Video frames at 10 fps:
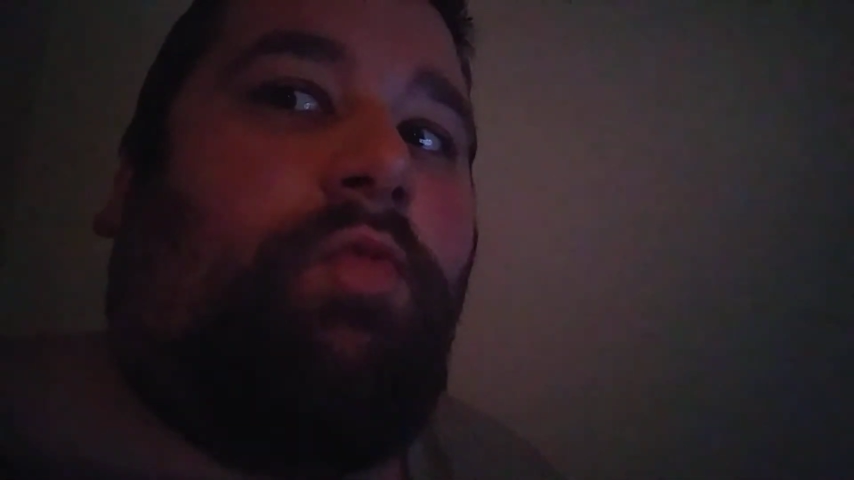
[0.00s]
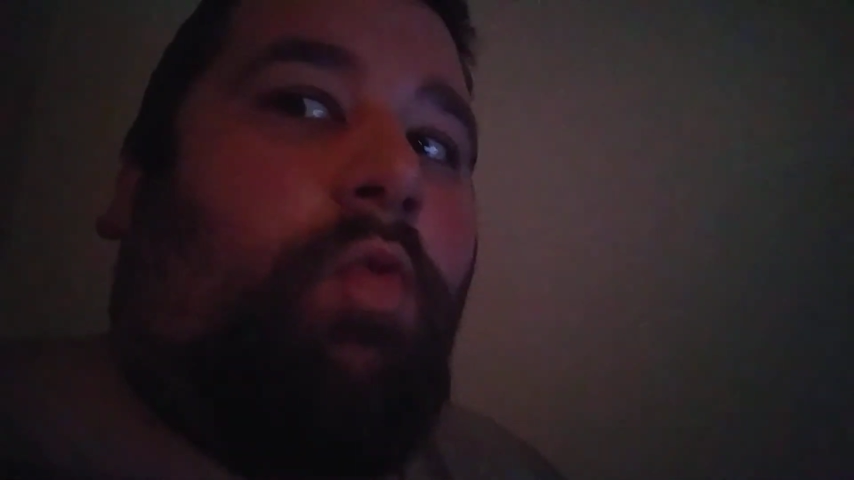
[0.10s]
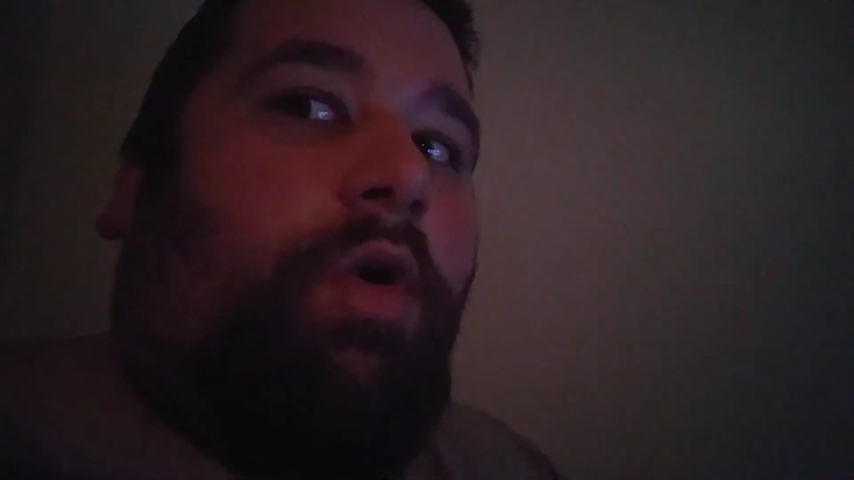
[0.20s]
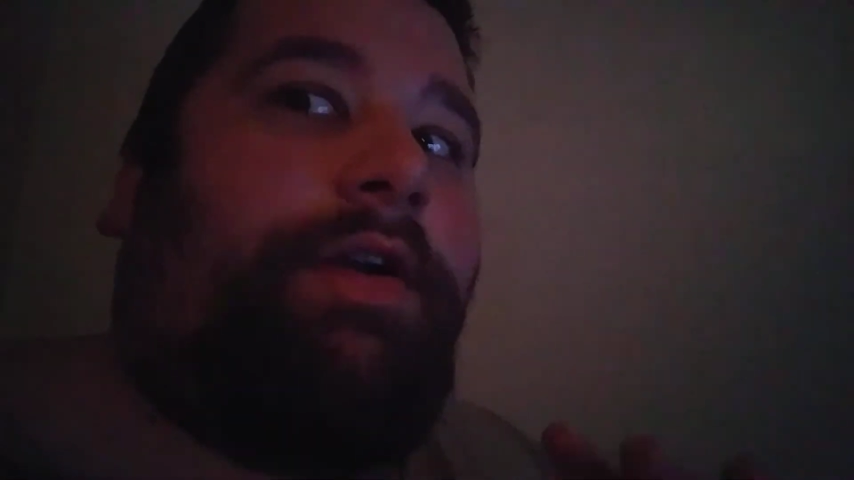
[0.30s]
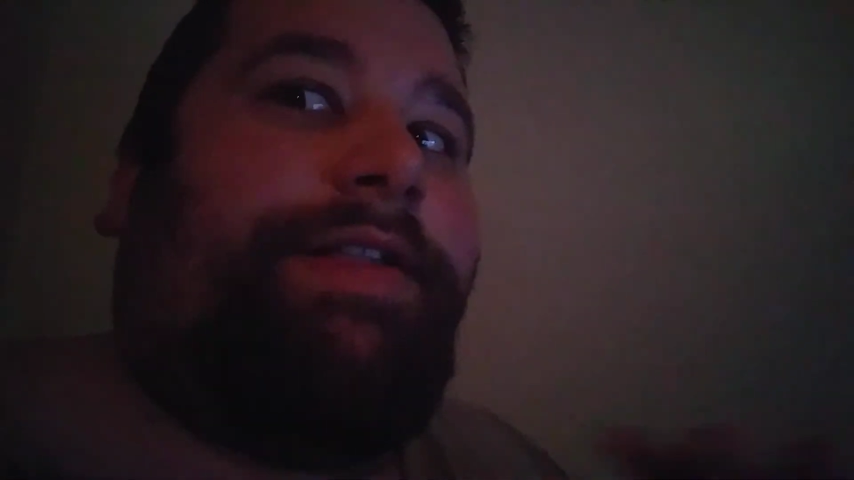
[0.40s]

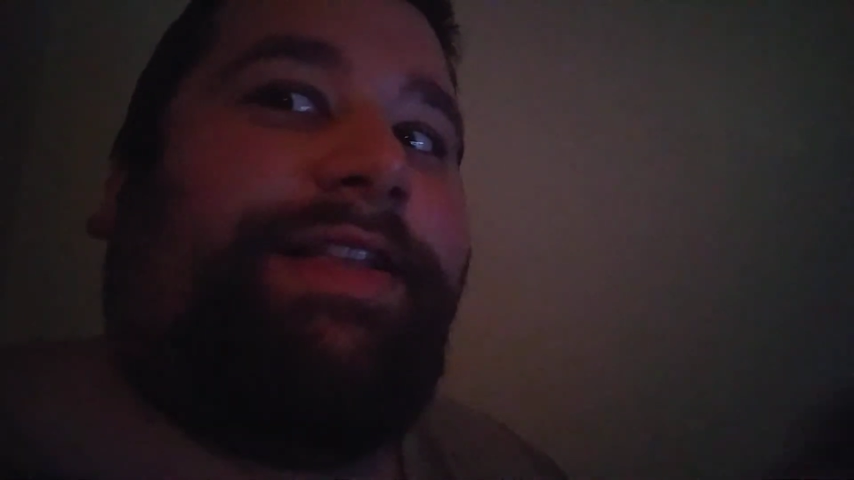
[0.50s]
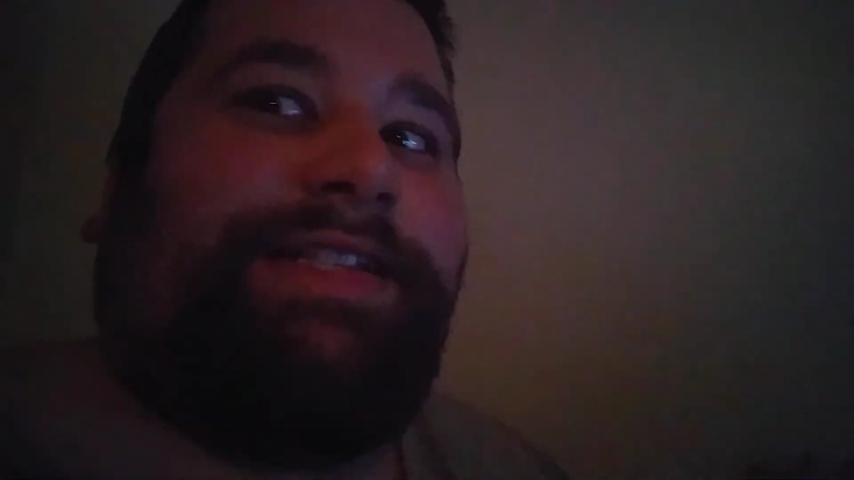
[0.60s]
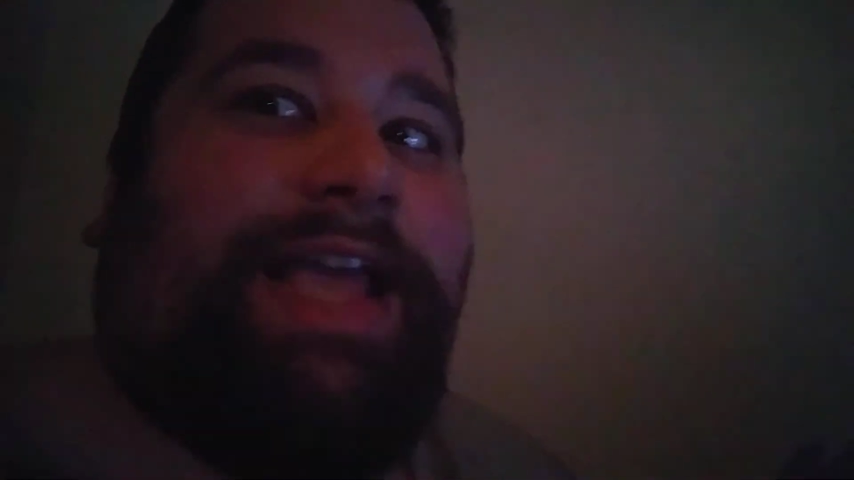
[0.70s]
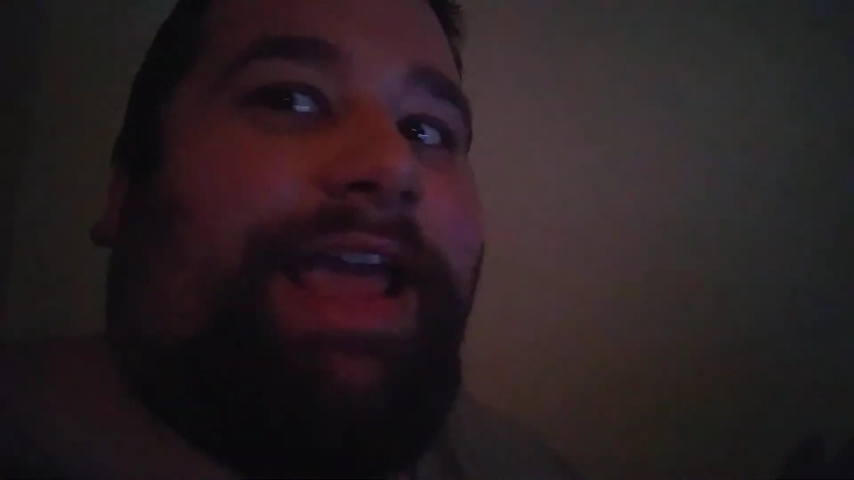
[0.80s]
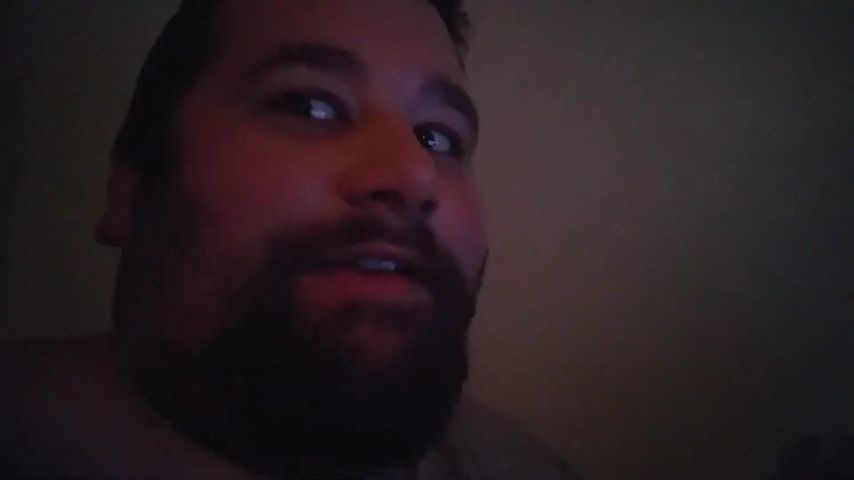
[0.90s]
we're in the
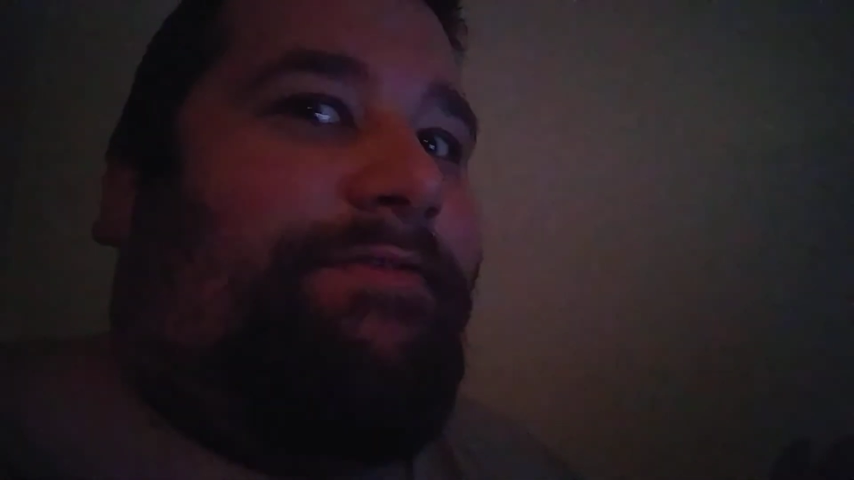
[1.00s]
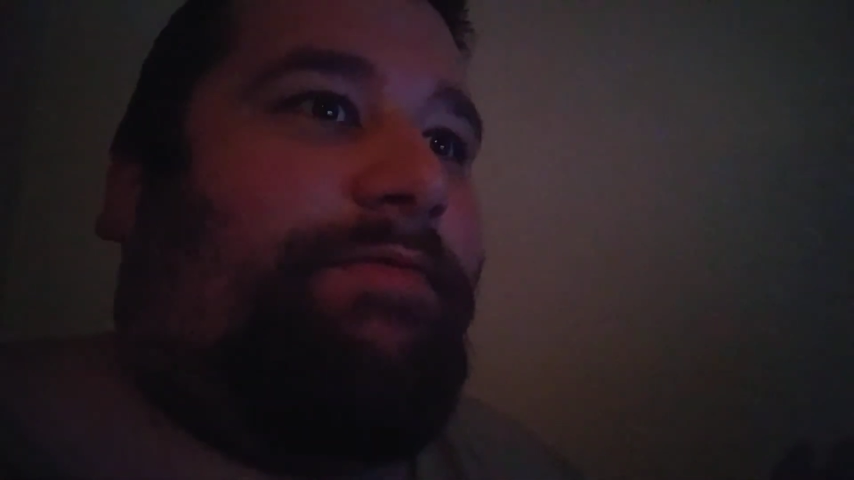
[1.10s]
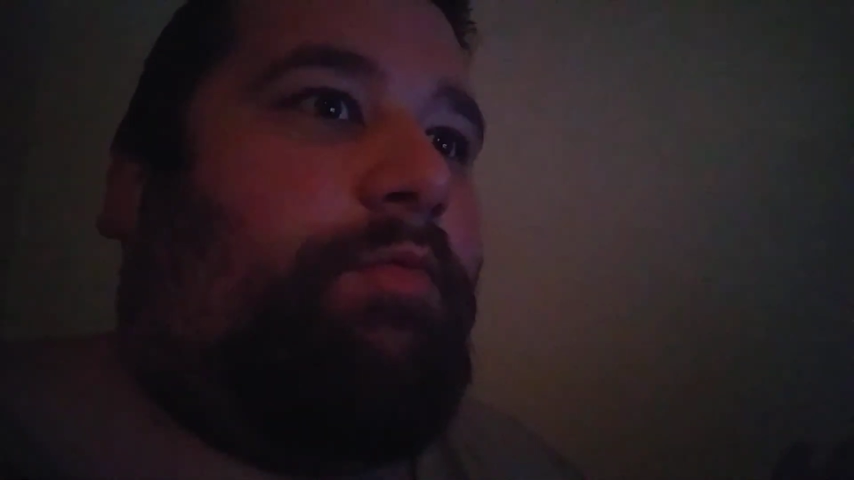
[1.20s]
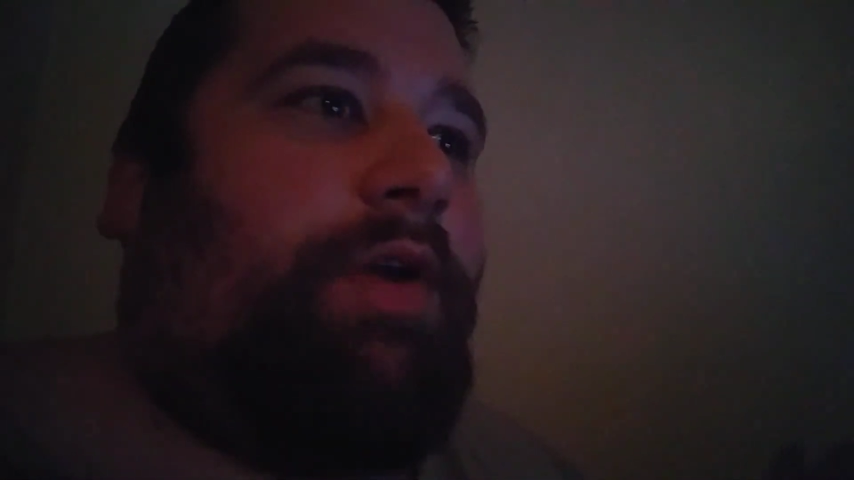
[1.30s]
safe.